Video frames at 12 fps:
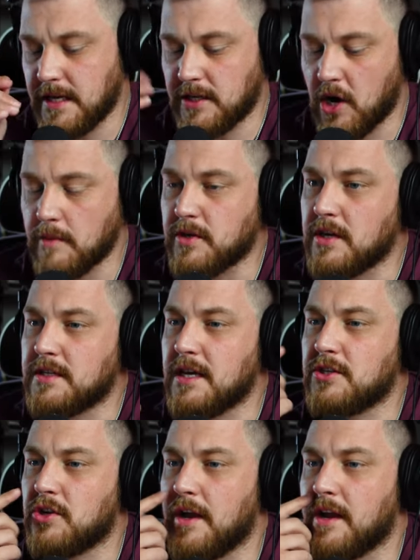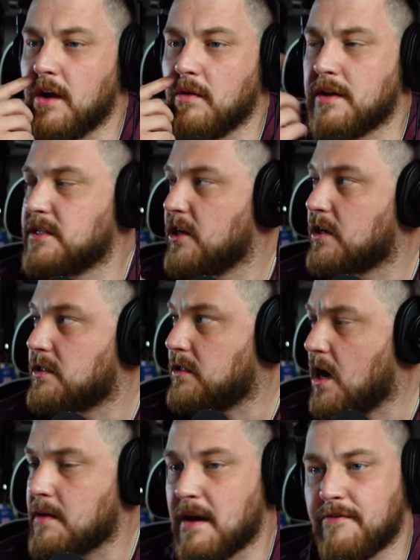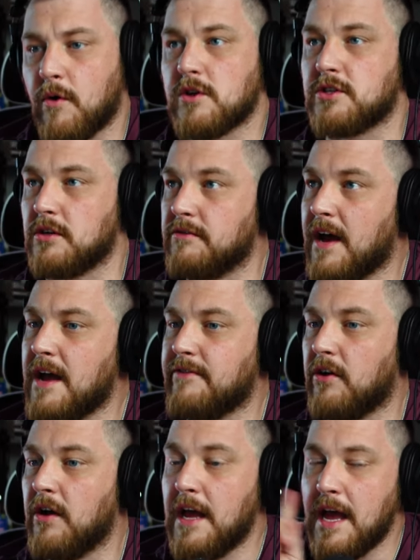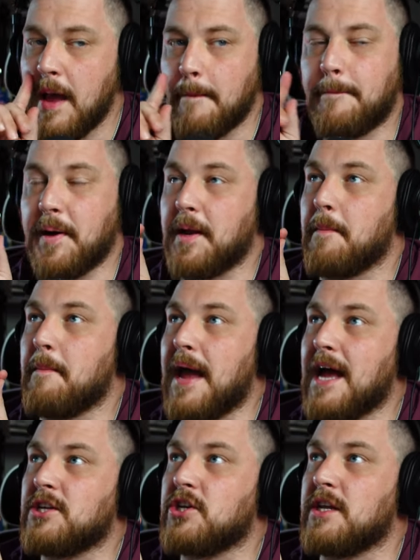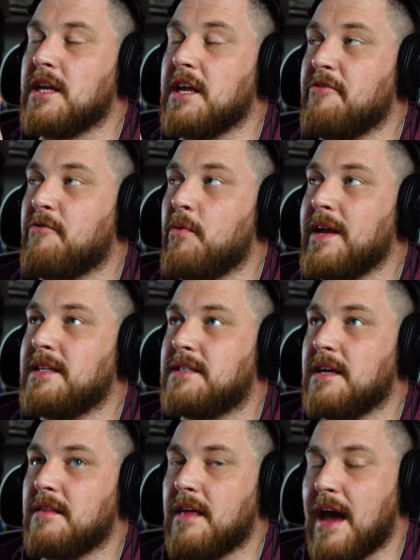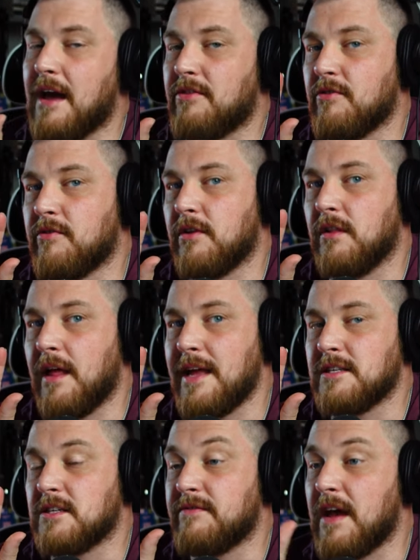say carbs aren't essential. I go, because they're talking about for survival. But imagine if we did that through the lens of